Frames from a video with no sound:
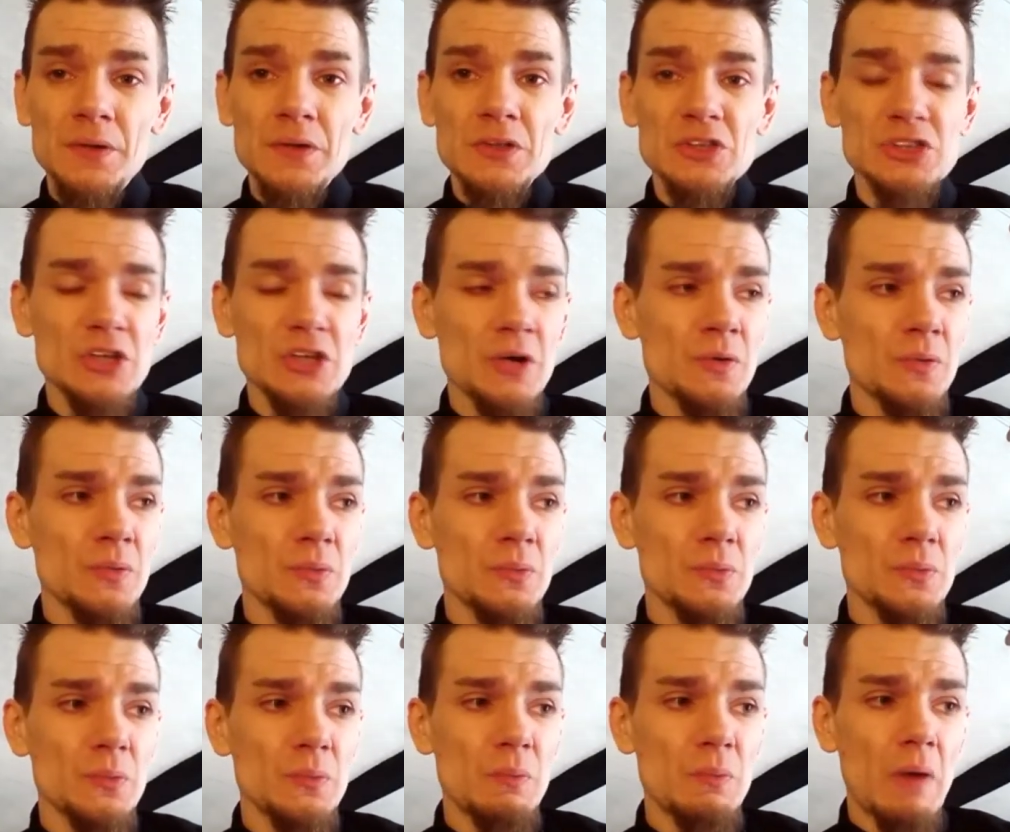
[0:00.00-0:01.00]
So
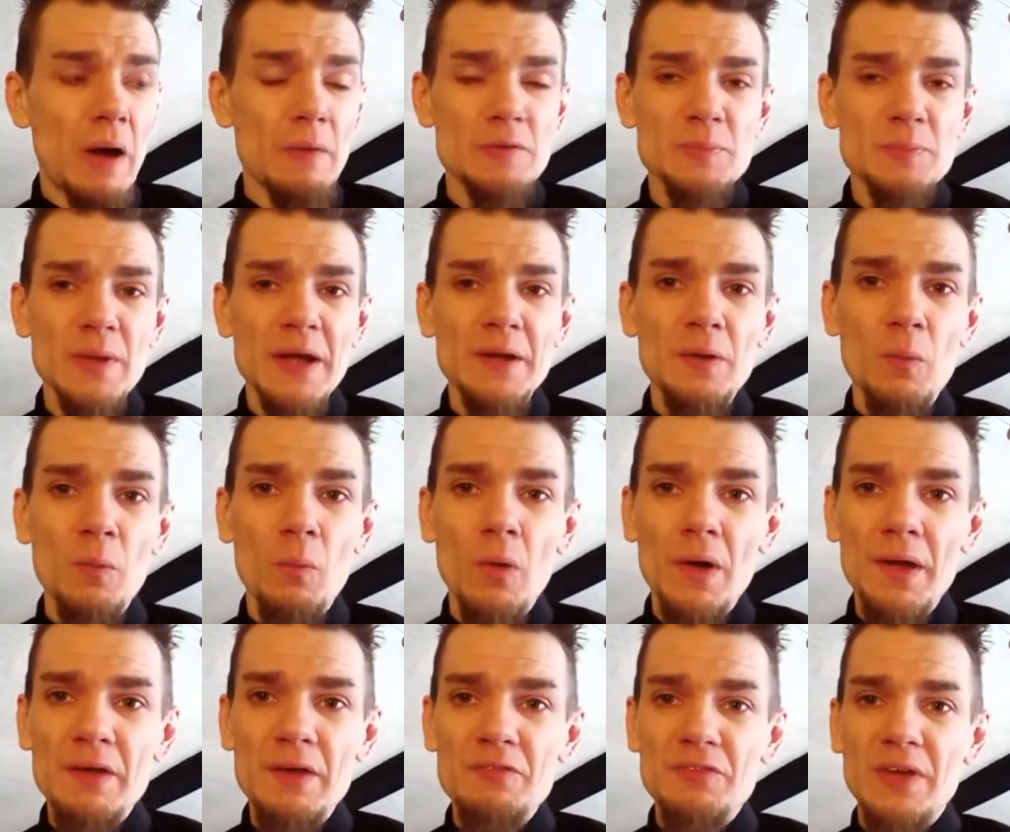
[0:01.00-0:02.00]
I was playing a
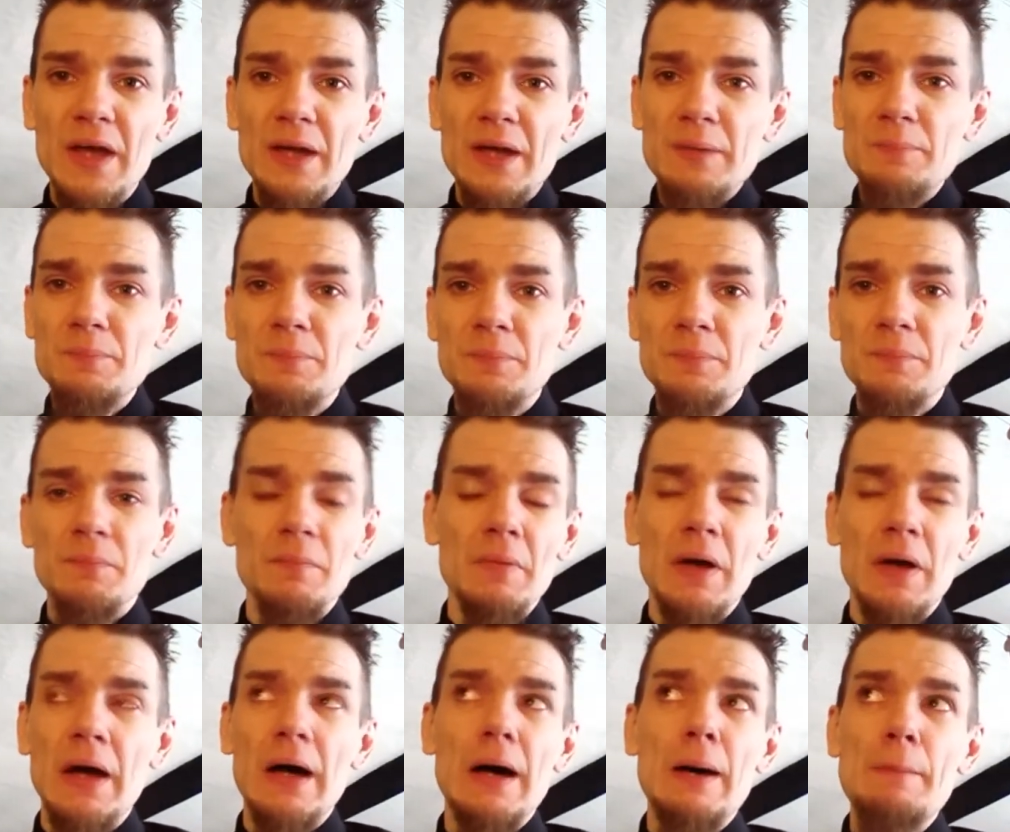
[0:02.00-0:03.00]
what if game,
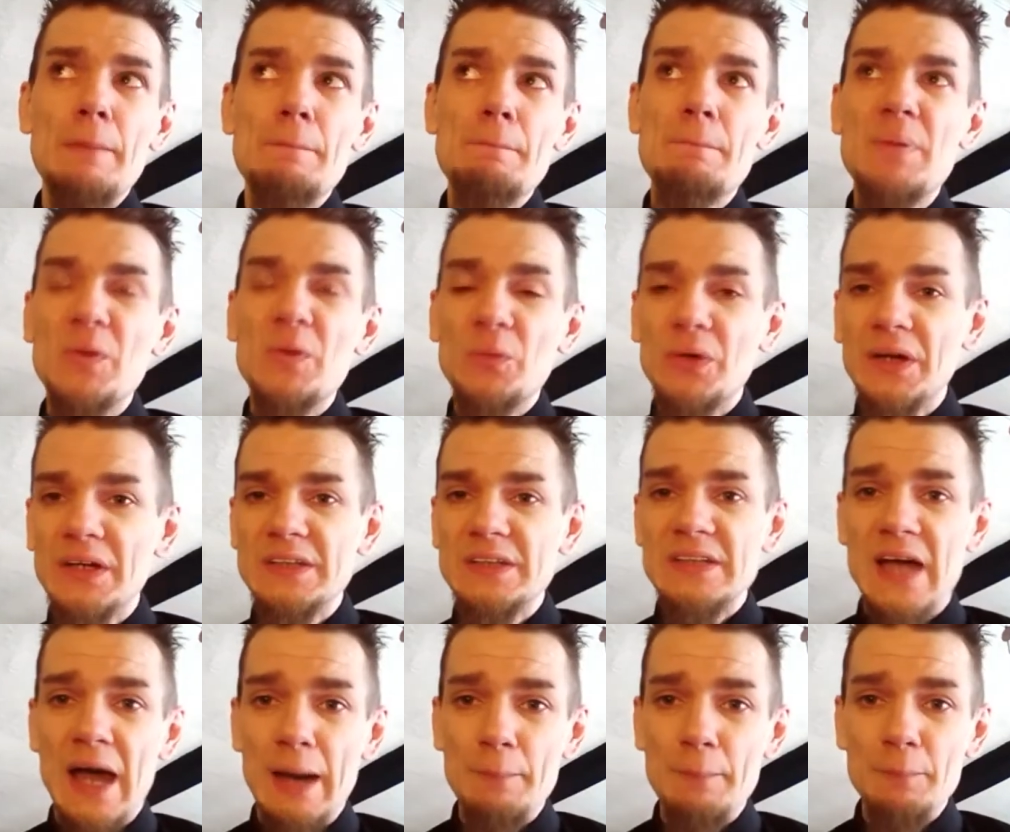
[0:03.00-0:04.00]
building a
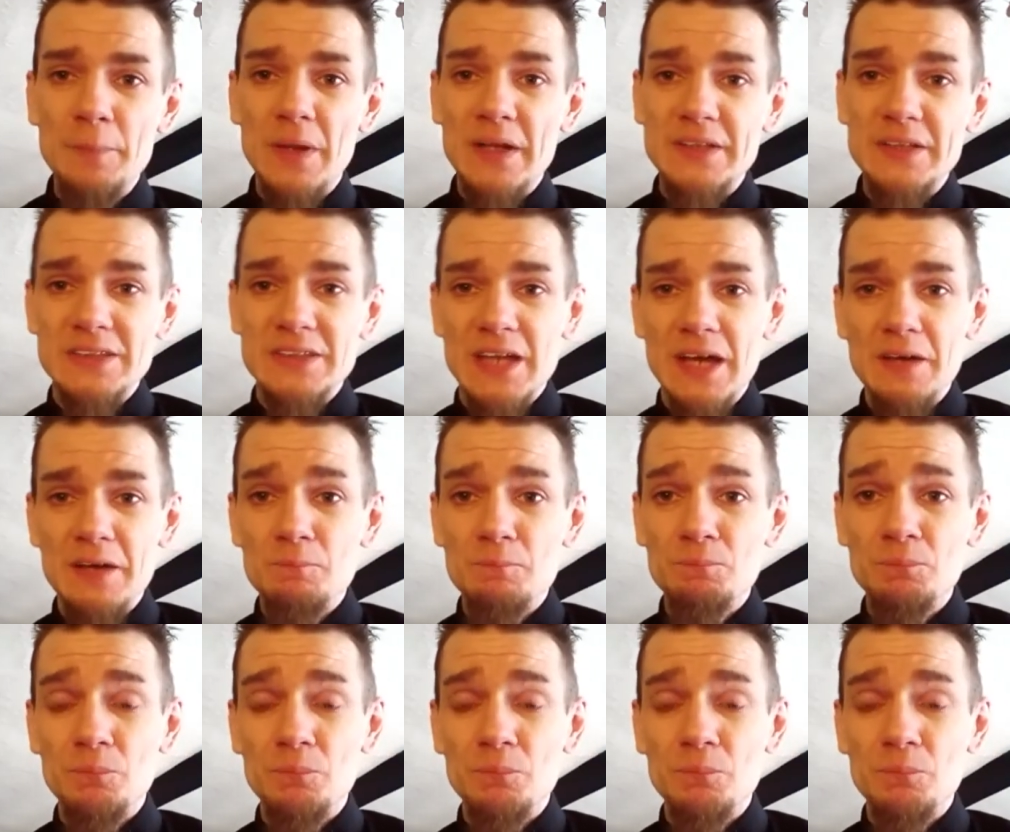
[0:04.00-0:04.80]
dam, let's say.